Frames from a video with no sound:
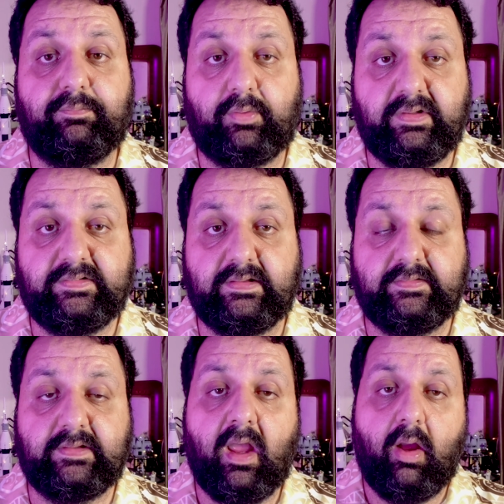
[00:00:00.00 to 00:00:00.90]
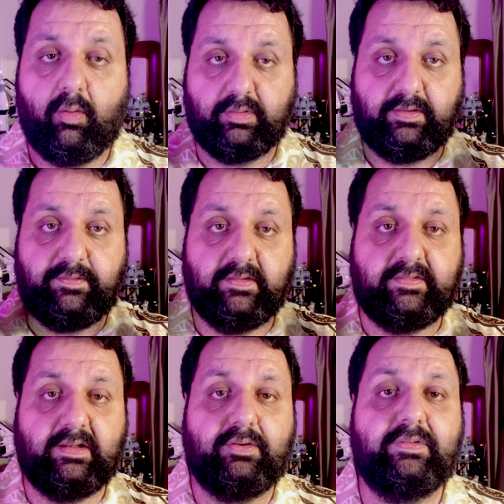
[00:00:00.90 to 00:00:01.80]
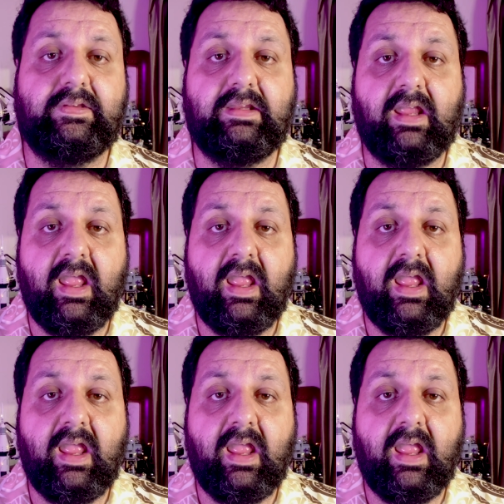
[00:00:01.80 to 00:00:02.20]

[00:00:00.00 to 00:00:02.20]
for instance, or the things that you see